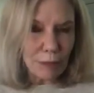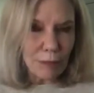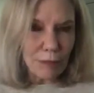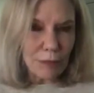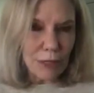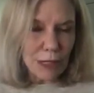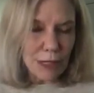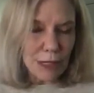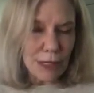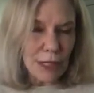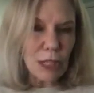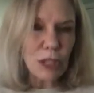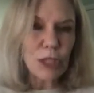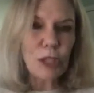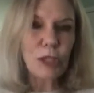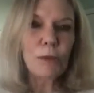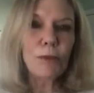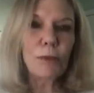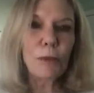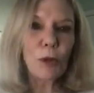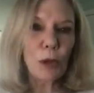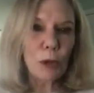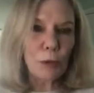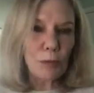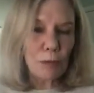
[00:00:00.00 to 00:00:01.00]
discussion
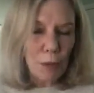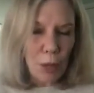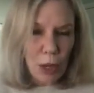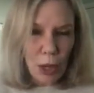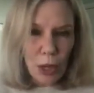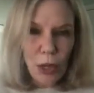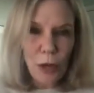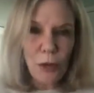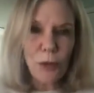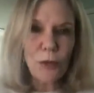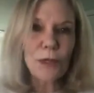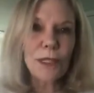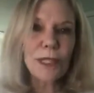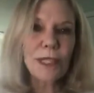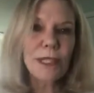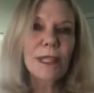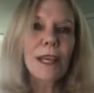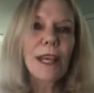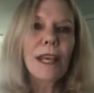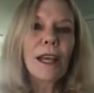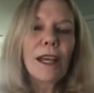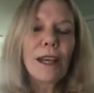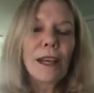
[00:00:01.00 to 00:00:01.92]
board posts